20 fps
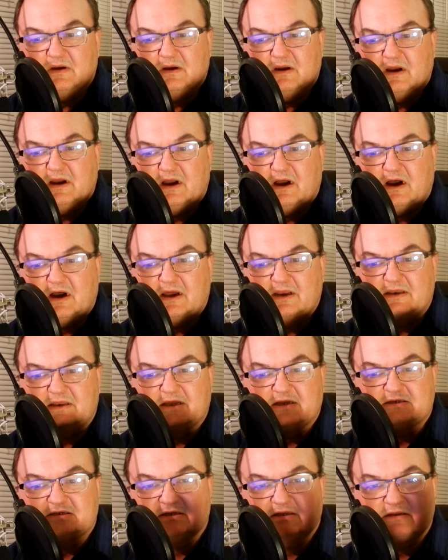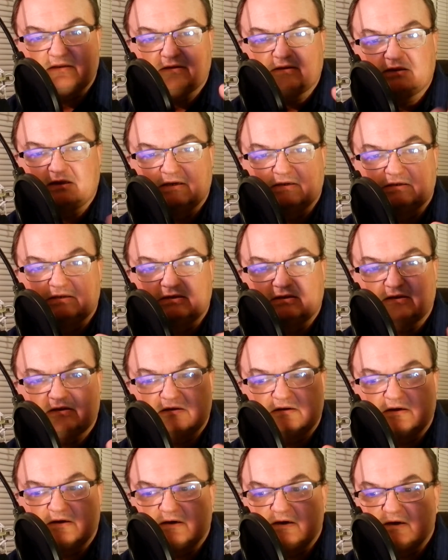It doesn't
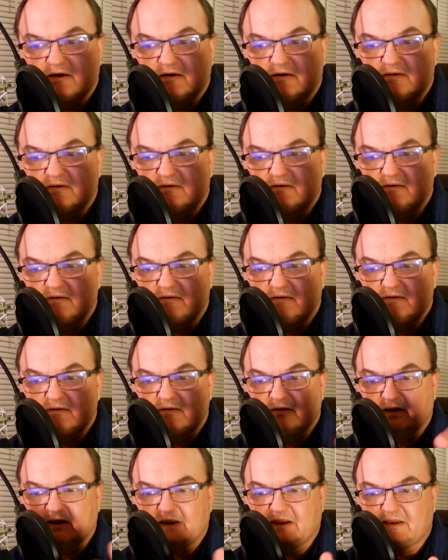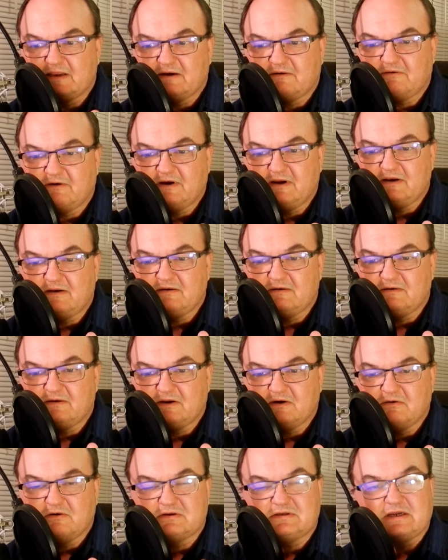did I get that right?
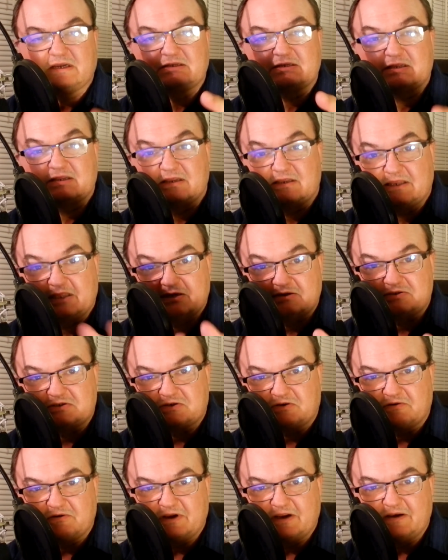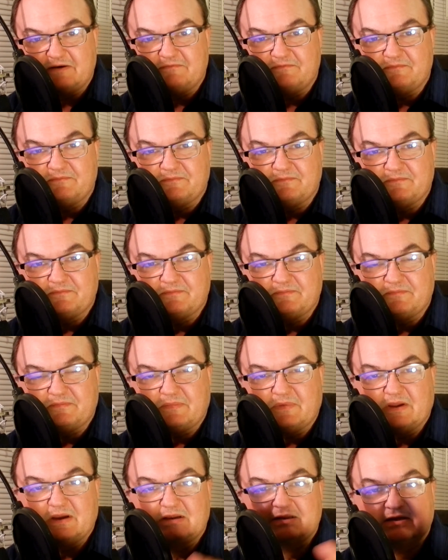No, it has a tilt screen.
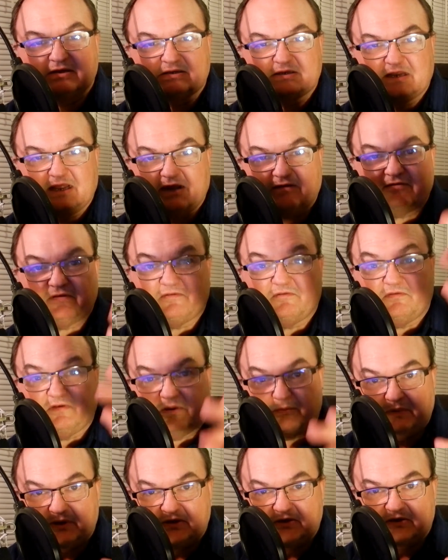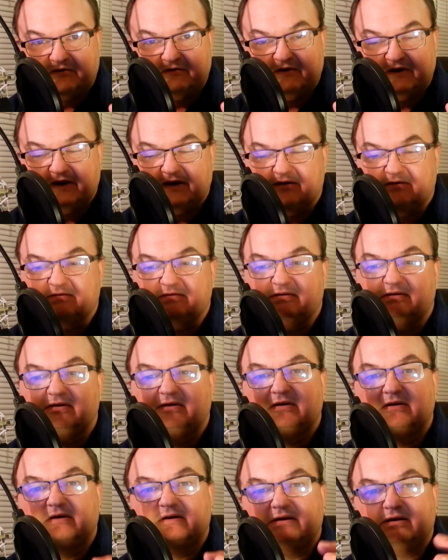It doesn't have a flippy screen.
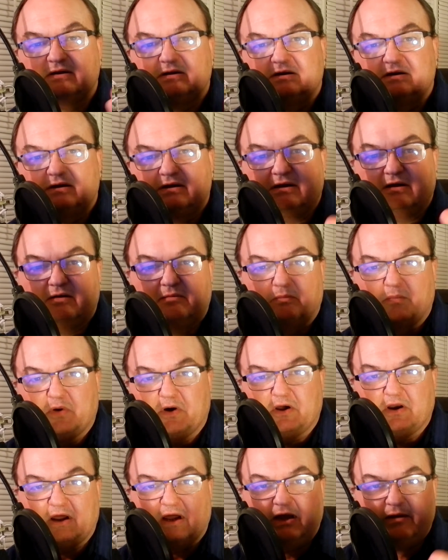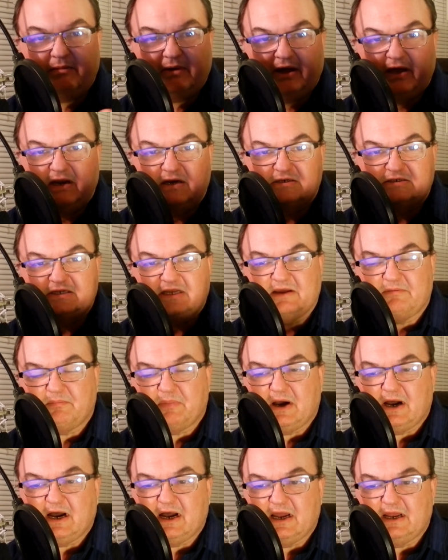But I managed to get
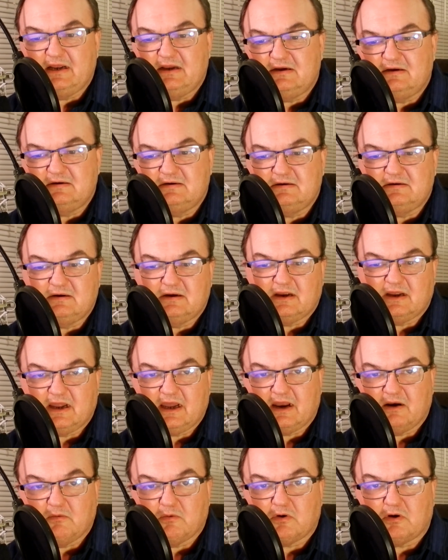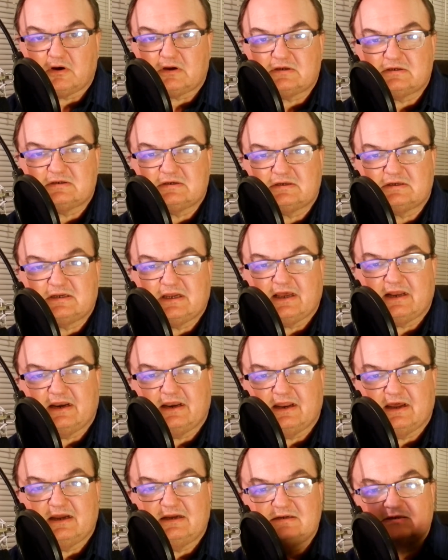by. It kind of works. It's kind of
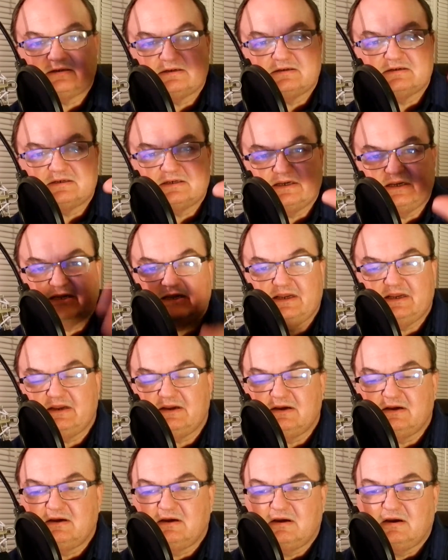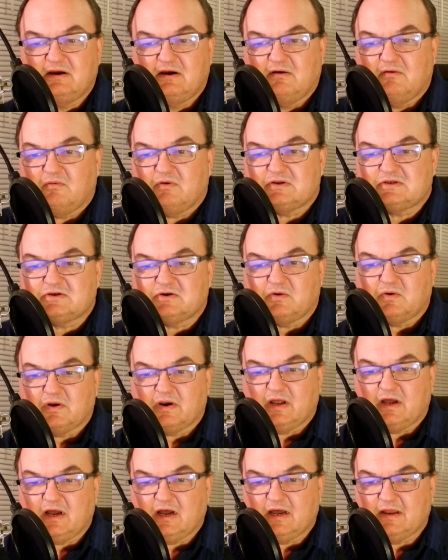nice to see what's going
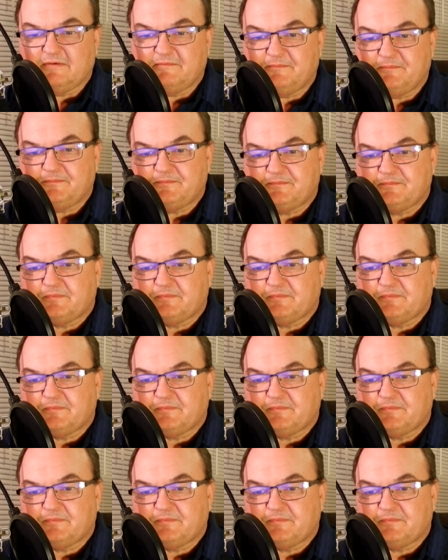on.